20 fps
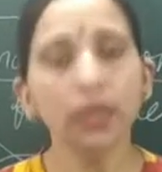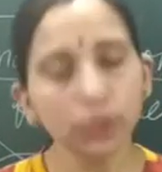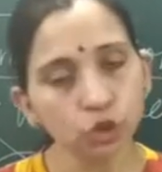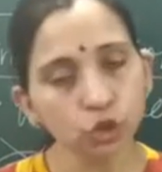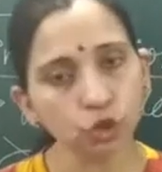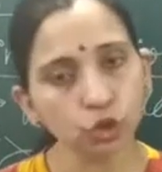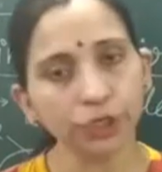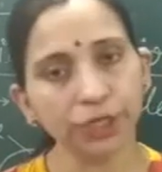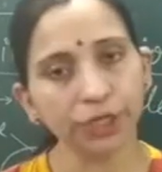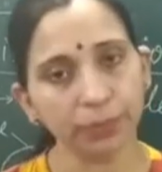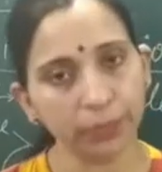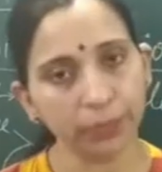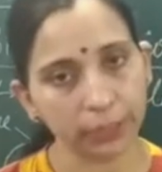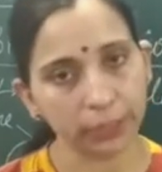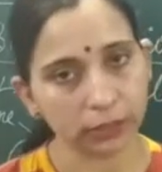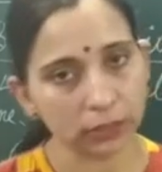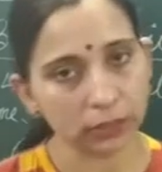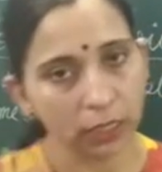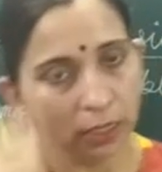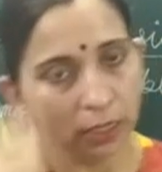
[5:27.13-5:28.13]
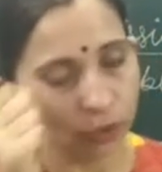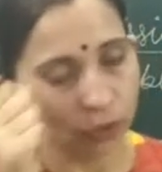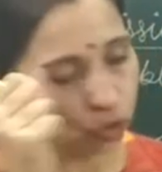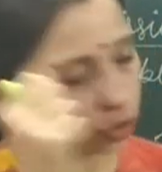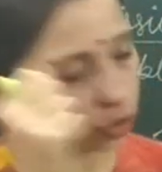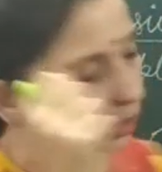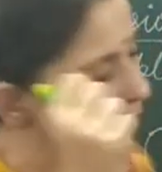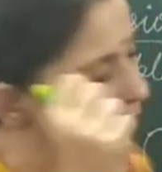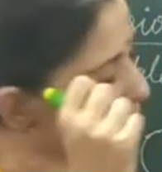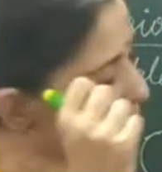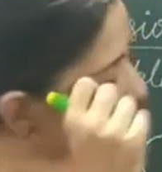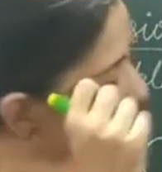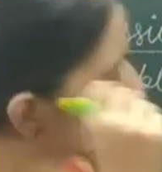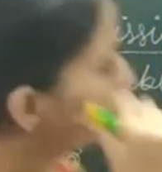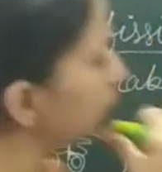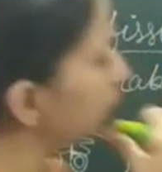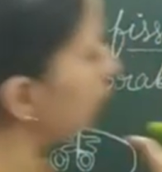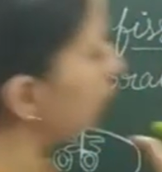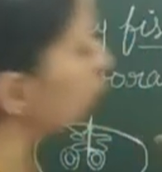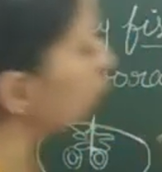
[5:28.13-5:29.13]
20 minutes. So just
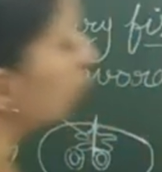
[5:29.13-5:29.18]
within